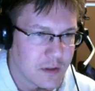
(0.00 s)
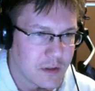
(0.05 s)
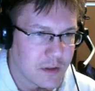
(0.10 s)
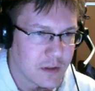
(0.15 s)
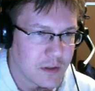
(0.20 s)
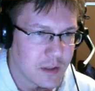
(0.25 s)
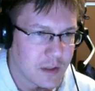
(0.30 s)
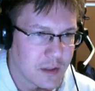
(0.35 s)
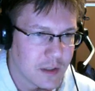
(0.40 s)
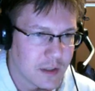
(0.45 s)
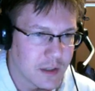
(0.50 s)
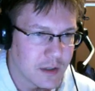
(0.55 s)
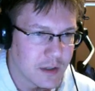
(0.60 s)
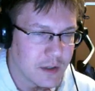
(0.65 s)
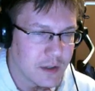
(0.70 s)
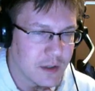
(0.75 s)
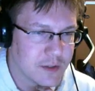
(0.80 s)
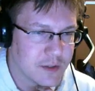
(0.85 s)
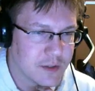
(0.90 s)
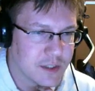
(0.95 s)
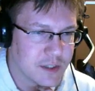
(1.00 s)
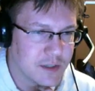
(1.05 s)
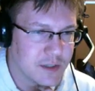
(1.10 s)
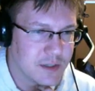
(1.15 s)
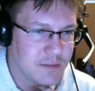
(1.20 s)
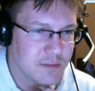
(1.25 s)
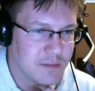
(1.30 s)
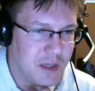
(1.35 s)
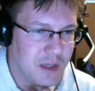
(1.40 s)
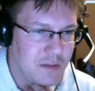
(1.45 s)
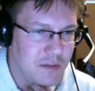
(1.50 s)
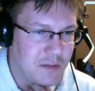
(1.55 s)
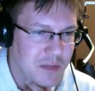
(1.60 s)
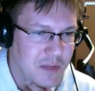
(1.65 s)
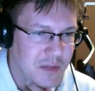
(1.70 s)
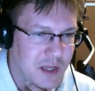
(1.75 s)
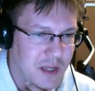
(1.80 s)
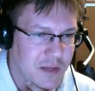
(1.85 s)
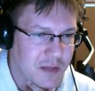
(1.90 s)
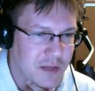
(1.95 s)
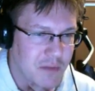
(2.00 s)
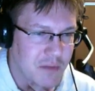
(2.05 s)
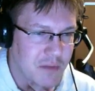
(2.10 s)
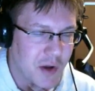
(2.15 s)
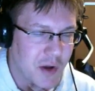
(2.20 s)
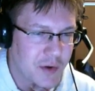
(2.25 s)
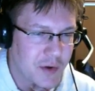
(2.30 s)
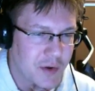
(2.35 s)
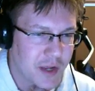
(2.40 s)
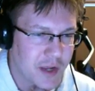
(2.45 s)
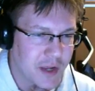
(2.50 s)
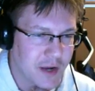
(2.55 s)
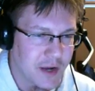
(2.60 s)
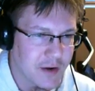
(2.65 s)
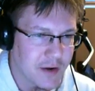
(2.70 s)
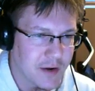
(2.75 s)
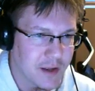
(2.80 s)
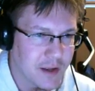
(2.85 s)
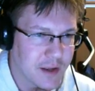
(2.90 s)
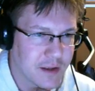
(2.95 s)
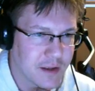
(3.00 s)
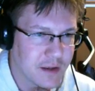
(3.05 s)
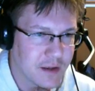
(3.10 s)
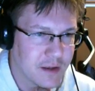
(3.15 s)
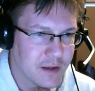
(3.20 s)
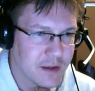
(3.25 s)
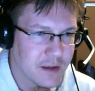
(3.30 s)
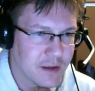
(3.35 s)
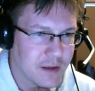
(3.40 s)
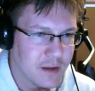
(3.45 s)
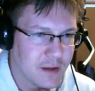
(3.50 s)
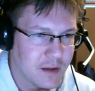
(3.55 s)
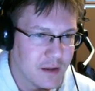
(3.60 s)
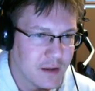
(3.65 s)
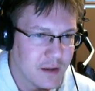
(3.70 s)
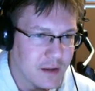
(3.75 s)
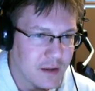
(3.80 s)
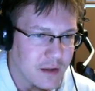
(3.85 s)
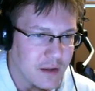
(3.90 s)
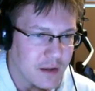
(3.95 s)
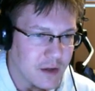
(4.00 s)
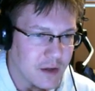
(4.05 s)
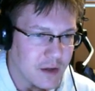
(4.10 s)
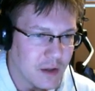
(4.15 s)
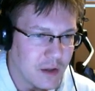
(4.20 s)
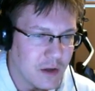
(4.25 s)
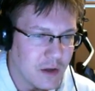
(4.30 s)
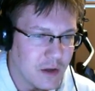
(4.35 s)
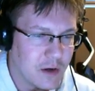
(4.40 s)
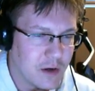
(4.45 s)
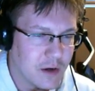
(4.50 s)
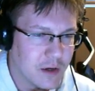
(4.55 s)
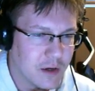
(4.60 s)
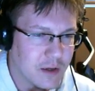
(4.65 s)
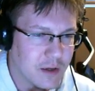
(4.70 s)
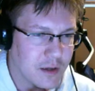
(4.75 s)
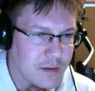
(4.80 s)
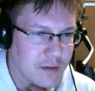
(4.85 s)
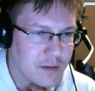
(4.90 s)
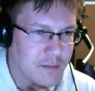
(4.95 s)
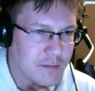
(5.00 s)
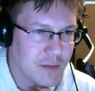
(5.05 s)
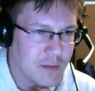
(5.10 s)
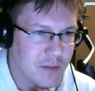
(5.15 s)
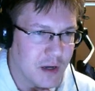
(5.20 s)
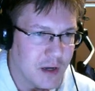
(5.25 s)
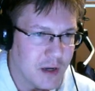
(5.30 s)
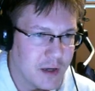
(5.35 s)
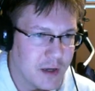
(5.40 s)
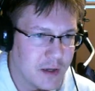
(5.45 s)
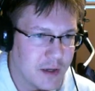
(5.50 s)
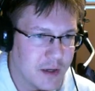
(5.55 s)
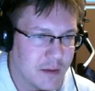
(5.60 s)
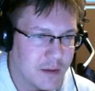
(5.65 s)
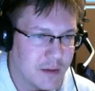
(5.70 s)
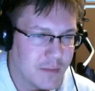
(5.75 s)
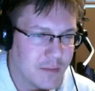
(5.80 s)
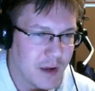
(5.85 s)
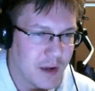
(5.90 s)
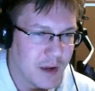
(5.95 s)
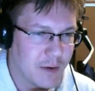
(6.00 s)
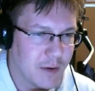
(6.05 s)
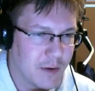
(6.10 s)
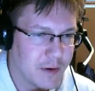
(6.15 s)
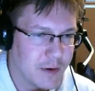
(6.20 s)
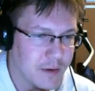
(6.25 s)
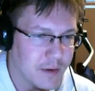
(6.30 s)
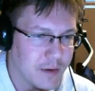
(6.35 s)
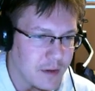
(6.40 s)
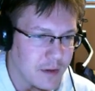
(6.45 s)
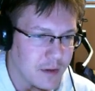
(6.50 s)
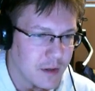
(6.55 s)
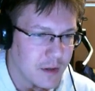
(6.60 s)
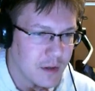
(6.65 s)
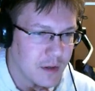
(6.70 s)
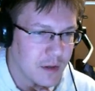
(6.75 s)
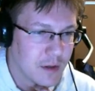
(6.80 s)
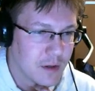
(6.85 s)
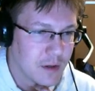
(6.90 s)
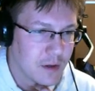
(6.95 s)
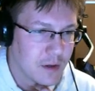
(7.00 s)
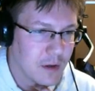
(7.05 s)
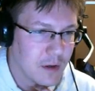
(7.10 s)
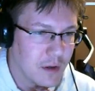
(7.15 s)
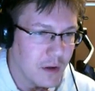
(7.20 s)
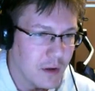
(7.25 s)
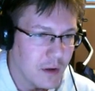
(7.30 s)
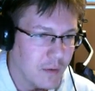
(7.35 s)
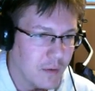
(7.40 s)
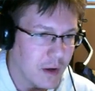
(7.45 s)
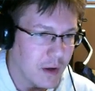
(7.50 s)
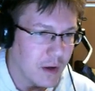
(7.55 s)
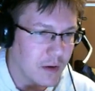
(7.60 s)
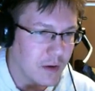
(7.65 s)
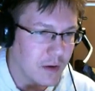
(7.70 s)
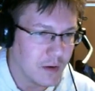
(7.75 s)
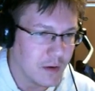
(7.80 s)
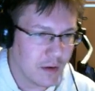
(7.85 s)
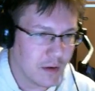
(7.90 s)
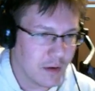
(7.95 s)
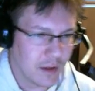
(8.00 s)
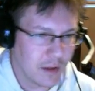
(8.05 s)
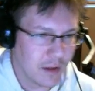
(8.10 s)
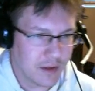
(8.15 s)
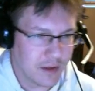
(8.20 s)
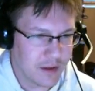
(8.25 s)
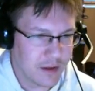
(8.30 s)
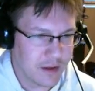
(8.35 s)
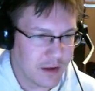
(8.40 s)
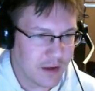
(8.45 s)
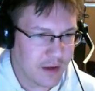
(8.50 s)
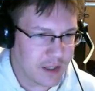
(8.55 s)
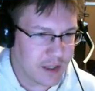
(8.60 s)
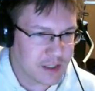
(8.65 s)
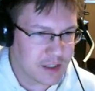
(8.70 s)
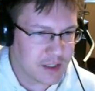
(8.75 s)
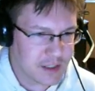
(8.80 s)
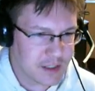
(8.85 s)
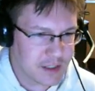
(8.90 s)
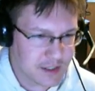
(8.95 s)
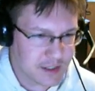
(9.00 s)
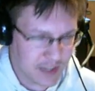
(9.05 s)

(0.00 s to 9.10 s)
getting close to the mean, median, mode area. Little log, mod, power. Oh wow, it actually doesn't